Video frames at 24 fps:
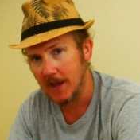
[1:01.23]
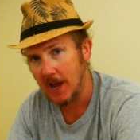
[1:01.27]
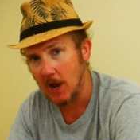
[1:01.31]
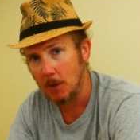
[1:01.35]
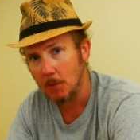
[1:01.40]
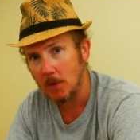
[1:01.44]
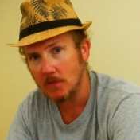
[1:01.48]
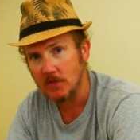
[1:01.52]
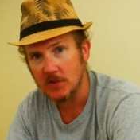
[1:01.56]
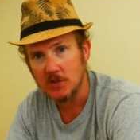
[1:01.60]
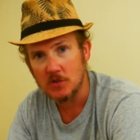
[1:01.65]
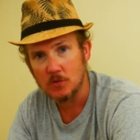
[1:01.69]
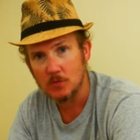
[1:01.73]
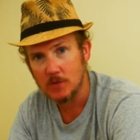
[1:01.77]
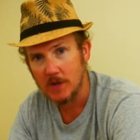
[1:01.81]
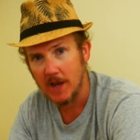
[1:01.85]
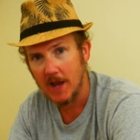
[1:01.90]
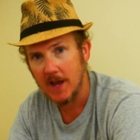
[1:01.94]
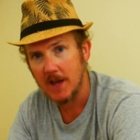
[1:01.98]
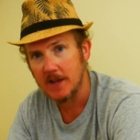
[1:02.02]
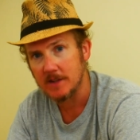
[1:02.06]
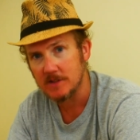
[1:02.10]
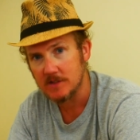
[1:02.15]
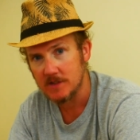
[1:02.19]
However, you
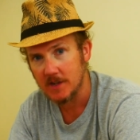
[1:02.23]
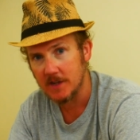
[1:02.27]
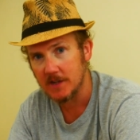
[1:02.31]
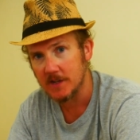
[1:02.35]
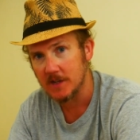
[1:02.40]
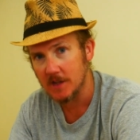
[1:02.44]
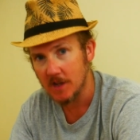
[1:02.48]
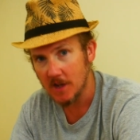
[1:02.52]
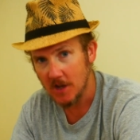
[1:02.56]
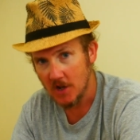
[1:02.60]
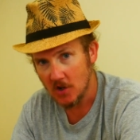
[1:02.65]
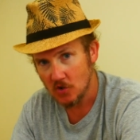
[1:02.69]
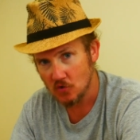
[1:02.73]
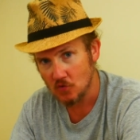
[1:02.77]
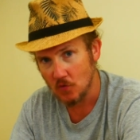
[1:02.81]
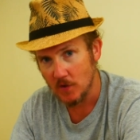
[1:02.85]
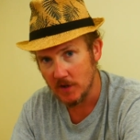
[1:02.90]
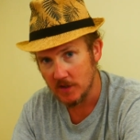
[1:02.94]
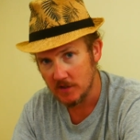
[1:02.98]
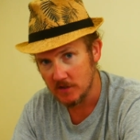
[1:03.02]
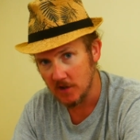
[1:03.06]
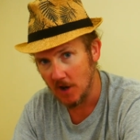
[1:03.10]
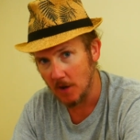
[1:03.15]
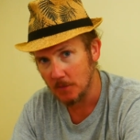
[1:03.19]
can take
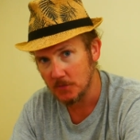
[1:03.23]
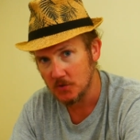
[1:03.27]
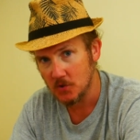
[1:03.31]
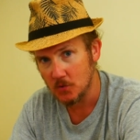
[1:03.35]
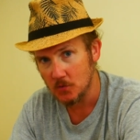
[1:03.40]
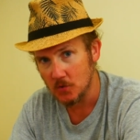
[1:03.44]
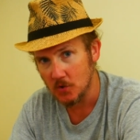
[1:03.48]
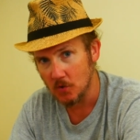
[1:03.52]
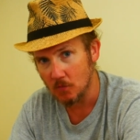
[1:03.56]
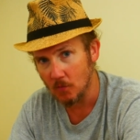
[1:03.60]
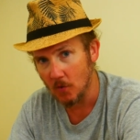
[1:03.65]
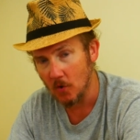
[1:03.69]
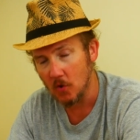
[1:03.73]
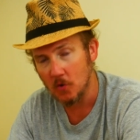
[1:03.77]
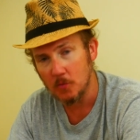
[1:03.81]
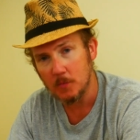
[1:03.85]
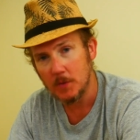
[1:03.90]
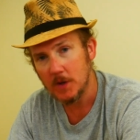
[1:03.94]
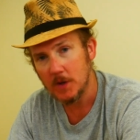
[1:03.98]
drinks up to your room